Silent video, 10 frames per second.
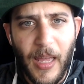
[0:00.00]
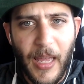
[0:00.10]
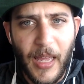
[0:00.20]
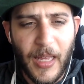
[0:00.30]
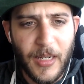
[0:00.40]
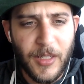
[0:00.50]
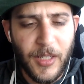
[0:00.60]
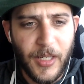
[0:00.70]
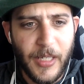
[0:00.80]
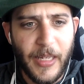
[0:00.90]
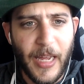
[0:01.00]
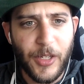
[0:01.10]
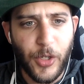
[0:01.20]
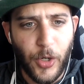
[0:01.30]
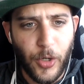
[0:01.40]
and he
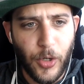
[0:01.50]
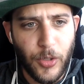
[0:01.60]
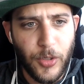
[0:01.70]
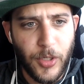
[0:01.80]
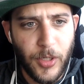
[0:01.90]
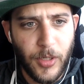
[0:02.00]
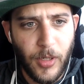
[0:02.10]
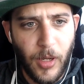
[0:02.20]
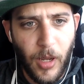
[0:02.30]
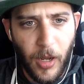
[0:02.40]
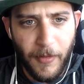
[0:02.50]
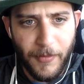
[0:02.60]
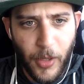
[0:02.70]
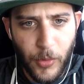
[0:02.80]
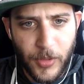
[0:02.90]
has earned,
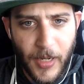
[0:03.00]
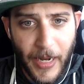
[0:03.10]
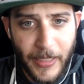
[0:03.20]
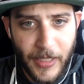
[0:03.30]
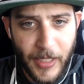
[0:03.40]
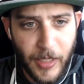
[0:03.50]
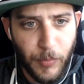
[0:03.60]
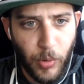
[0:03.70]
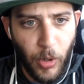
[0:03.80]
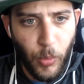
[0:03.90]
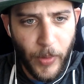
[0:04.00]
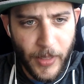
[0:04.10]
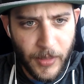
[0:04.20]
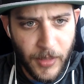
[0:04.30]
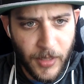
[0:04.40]
of those 19 pro
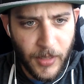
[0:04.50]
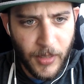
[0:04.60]
wins,